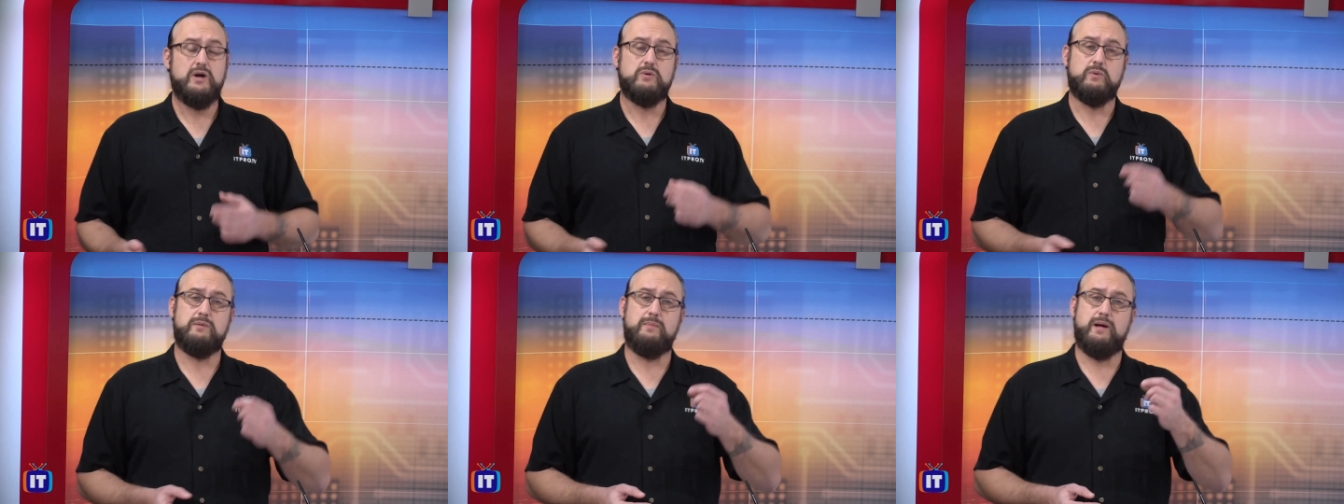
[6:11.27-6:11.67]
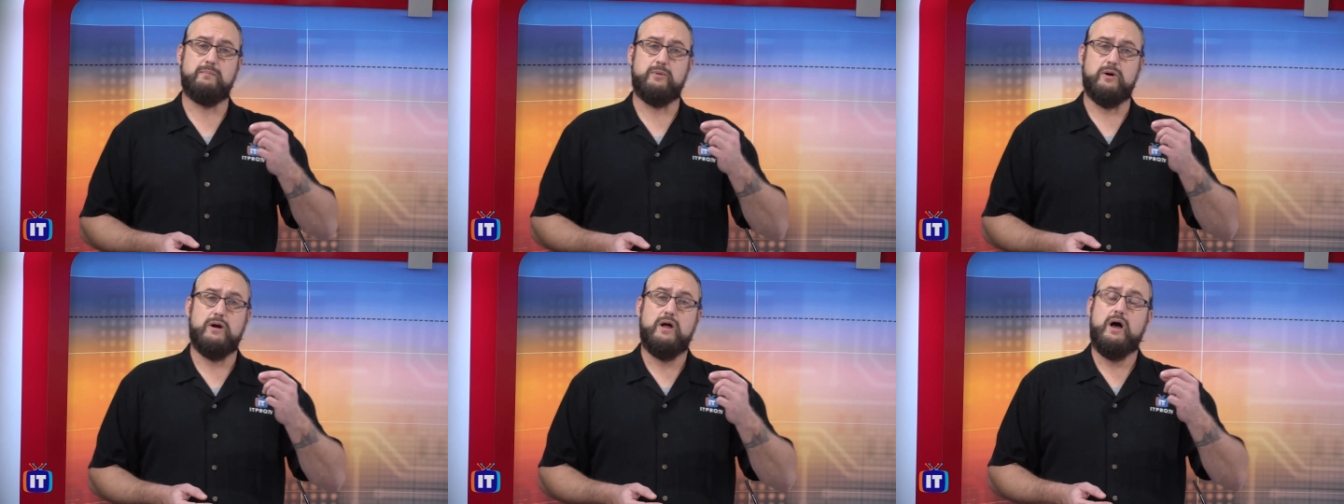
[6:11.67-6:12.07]

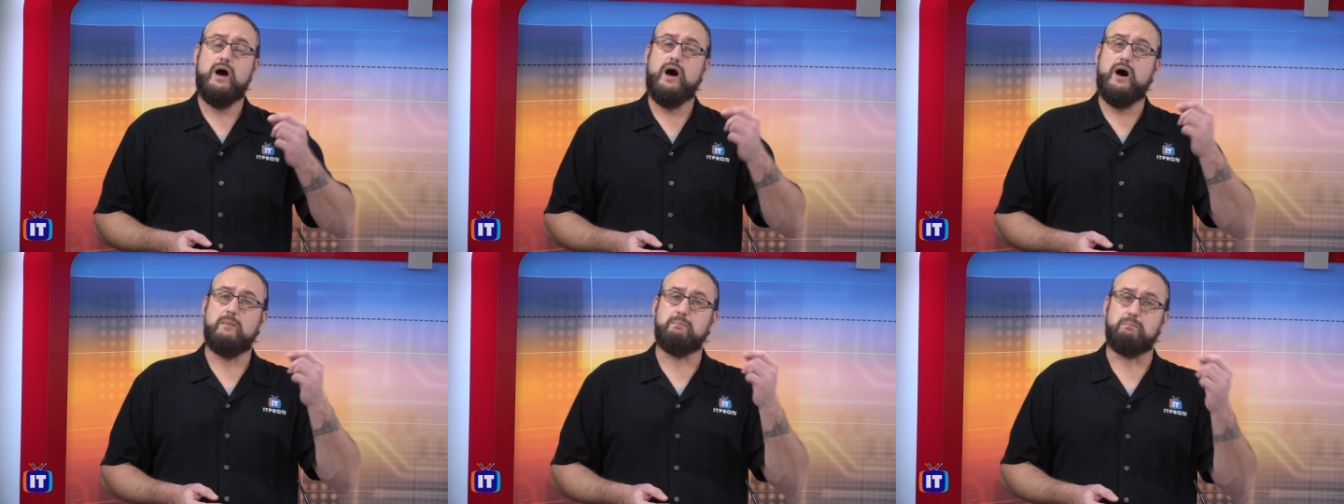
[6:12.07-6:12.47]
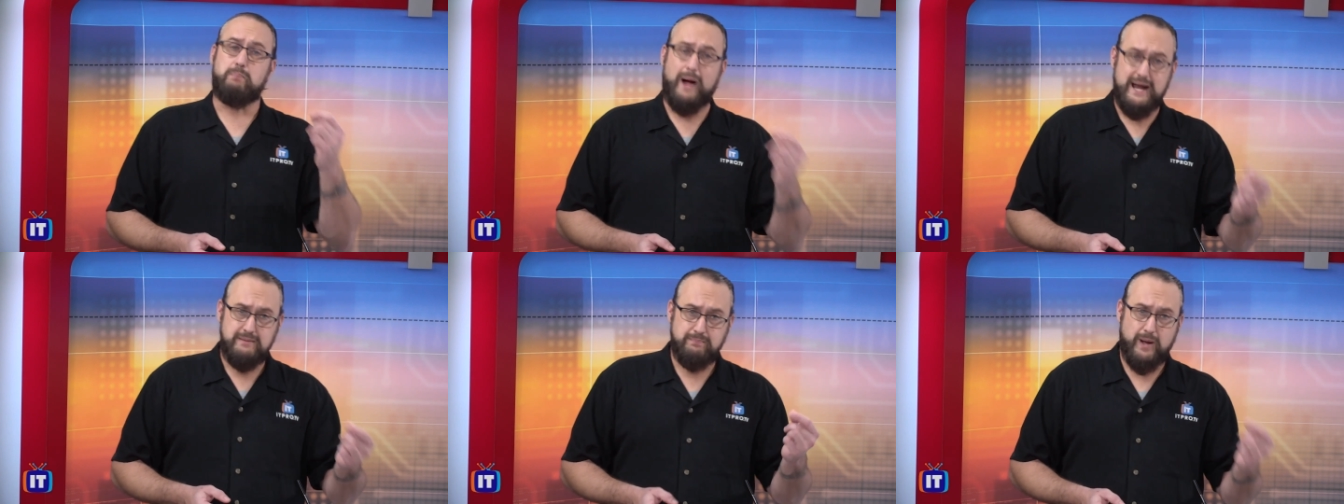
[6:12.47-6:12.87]
Remember, a
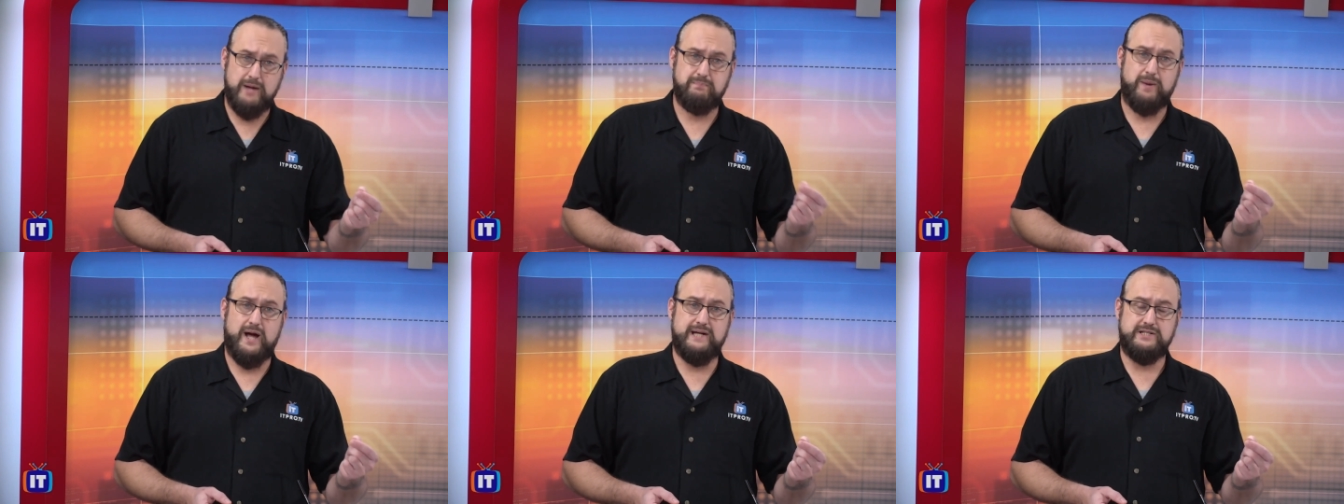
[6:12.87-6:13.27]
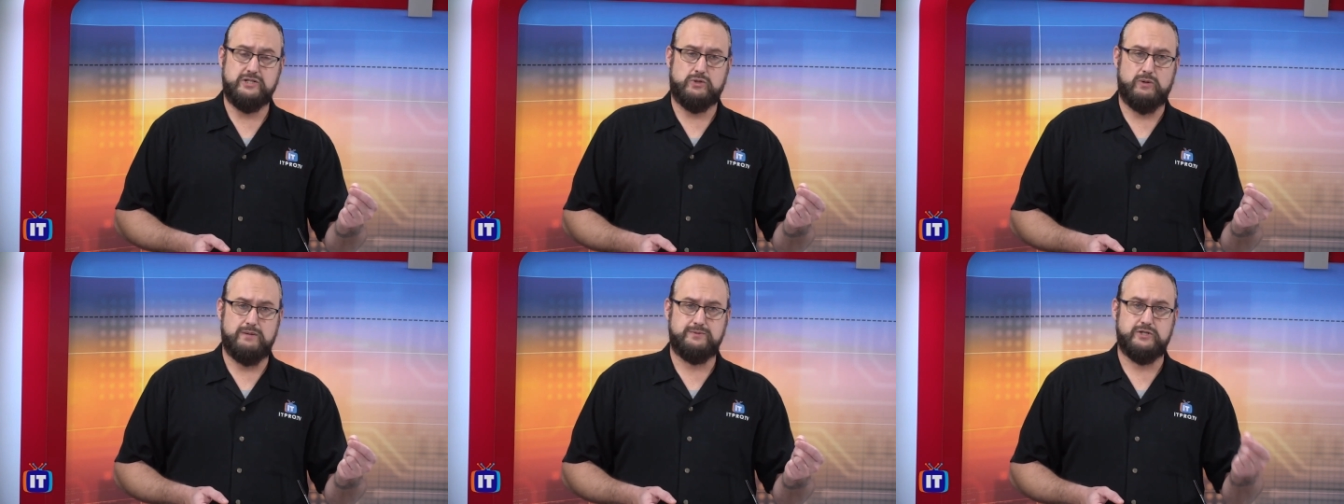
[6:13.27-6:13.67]
byte-by-byte
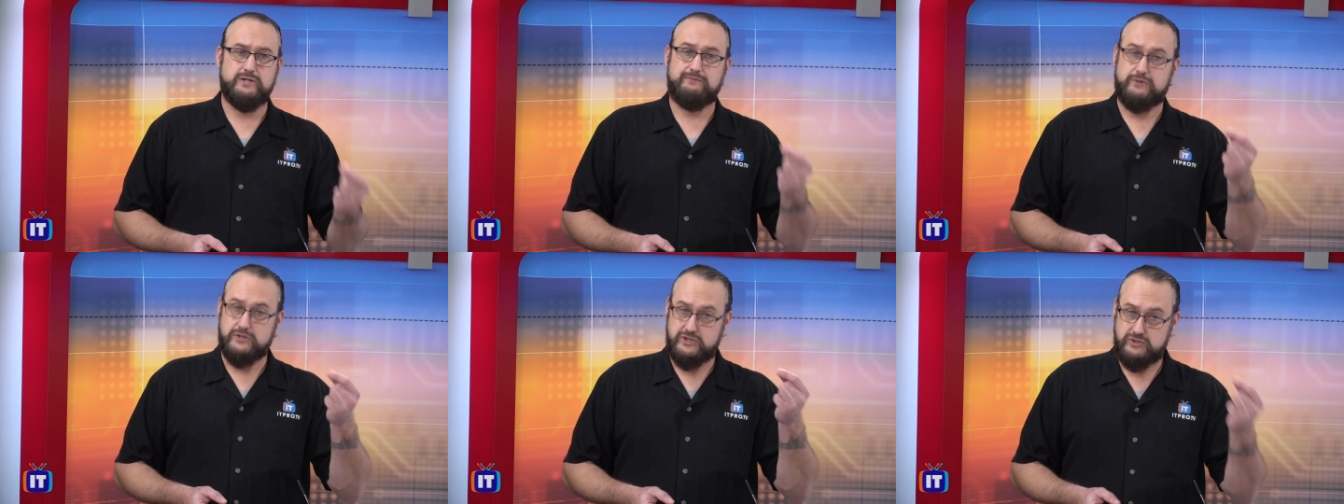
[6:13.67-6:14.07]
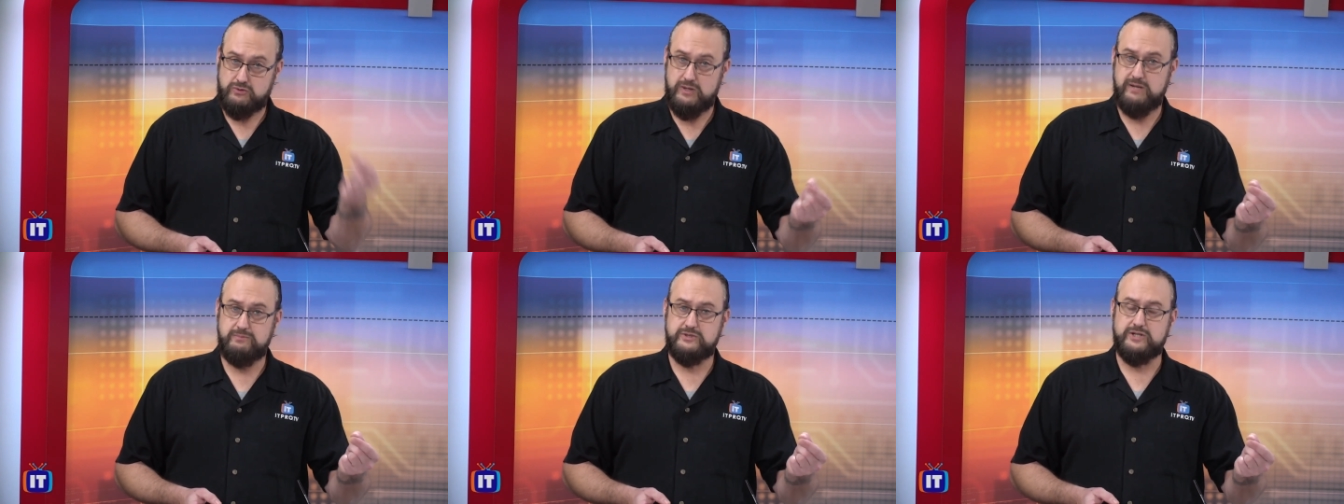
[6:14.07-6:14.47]
encryption for
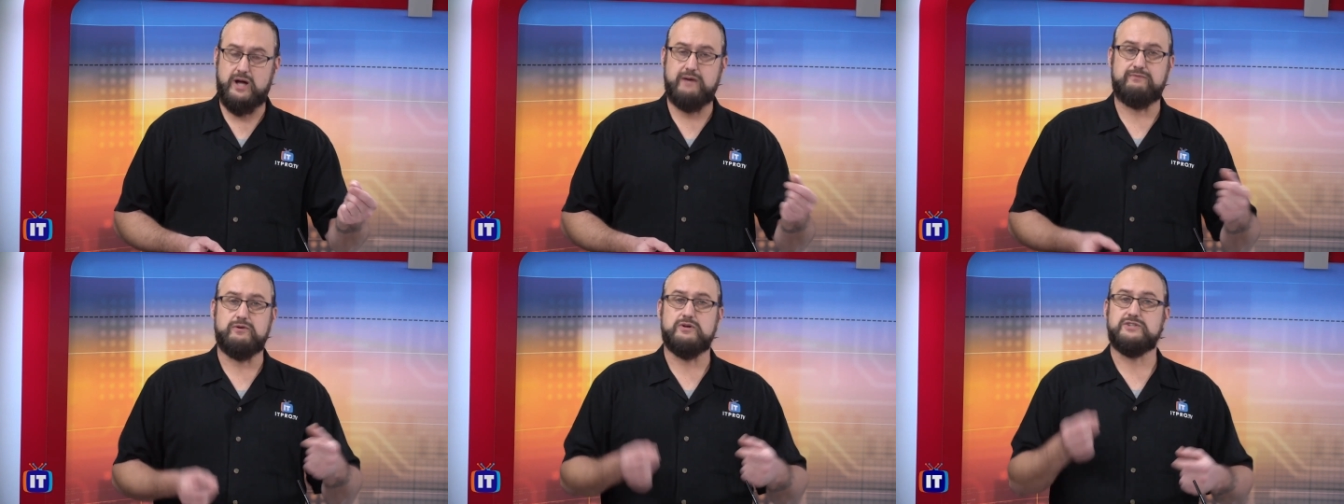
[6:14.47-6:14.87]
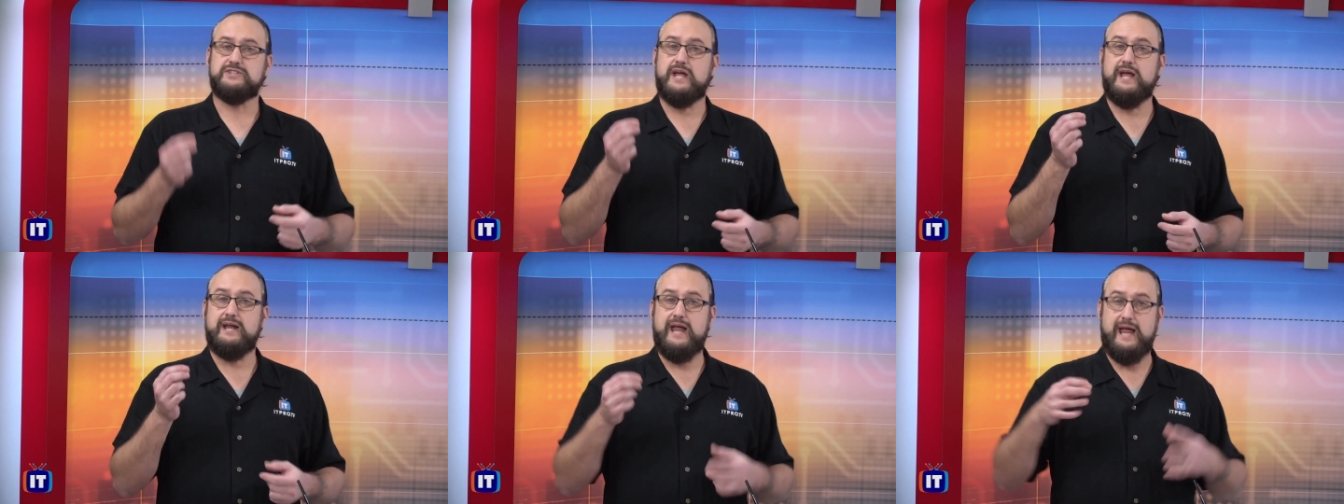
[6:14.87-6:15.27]
stream ciphers
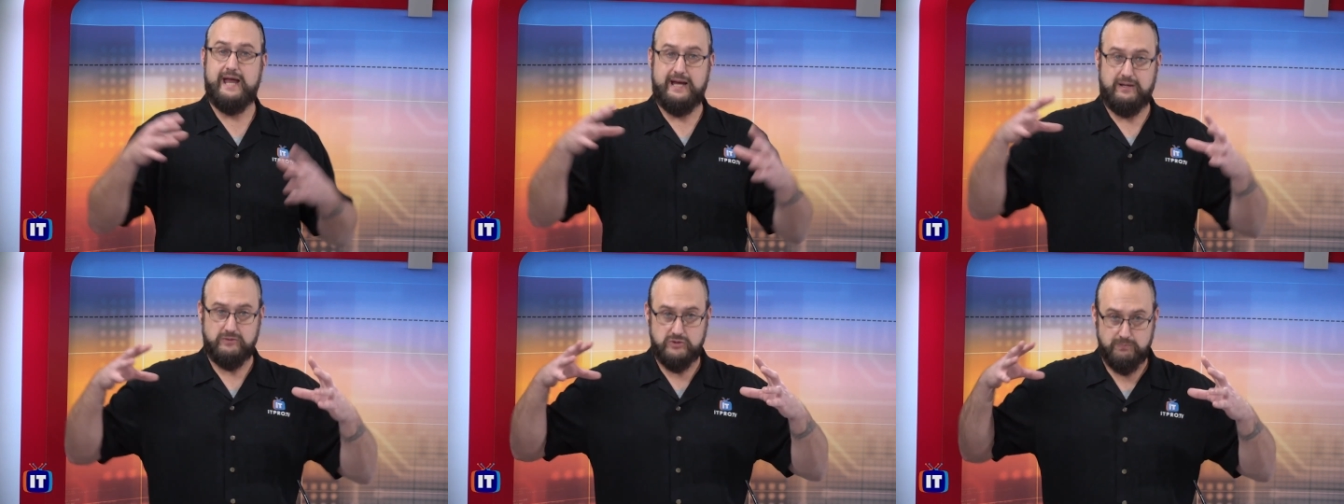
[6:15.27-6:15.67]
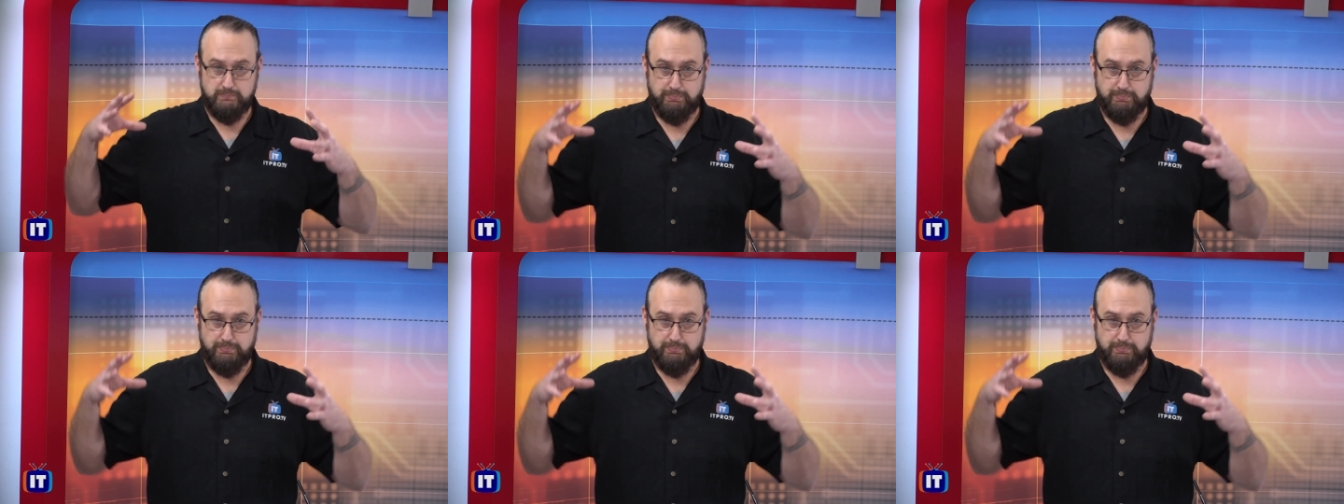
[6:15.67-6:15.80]
and a